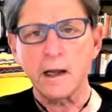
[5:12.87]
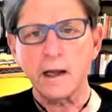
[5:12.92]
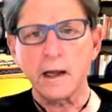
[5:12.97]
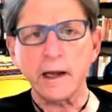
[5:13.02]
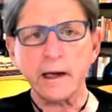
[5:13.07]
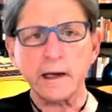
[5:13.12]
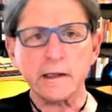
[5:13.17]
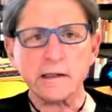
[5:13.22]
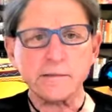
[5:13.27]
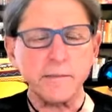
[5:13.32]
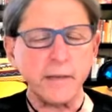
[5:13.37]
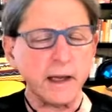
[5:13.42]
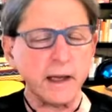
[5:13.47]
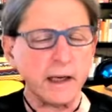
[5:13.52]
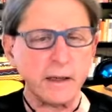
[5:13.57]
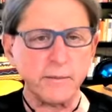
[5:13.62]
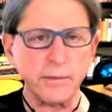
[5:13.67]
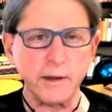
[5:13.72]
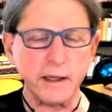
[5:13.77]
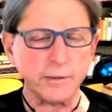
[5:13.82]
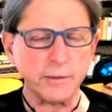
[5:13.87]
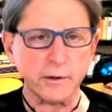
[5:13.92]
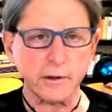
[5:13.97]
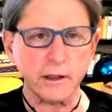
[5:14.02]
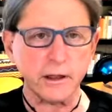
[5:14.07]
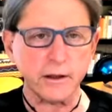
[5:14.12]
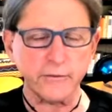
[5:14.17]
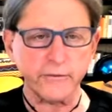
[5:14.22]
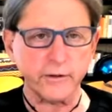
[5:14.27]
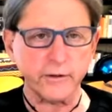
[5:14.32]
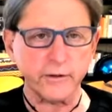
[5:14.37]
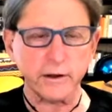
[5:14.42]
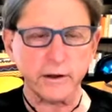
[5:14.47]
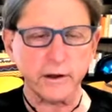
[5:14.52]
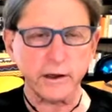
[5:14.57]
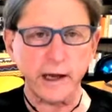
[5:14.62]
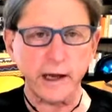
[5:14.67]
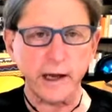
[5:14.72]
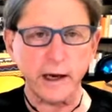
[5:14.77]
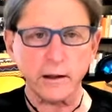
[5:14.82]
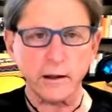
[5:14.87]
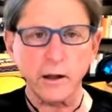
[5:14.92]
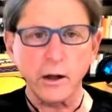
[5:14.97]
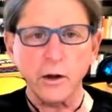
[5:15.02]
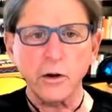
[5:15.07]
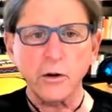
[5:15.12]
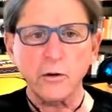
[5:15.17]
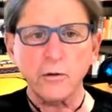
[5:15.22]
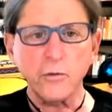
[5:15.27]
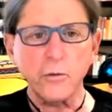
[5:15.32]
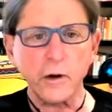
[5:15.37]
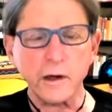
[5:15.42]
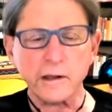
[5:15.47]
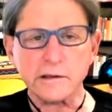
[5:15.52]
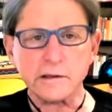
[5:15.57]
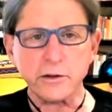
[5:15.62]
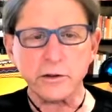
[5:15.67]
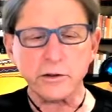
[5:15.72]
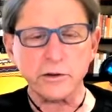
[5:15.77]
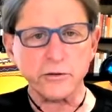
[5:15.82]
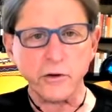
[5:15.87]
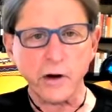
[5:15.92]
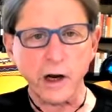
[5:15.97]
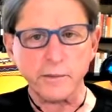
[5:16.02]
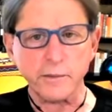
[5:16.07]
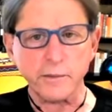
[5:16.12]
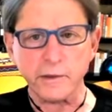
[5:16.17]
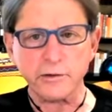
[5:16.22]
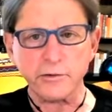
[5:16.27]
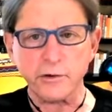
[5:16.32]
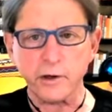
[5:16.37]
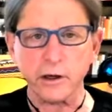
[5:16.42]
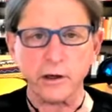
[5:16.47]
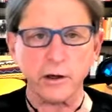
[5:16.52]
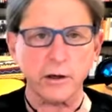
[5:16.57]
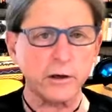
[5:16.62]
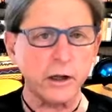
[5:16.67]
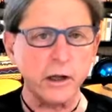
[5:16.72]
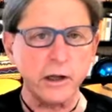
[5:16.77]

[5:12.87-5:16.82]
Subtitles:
And as many people have figured out, once you're trauma triggered,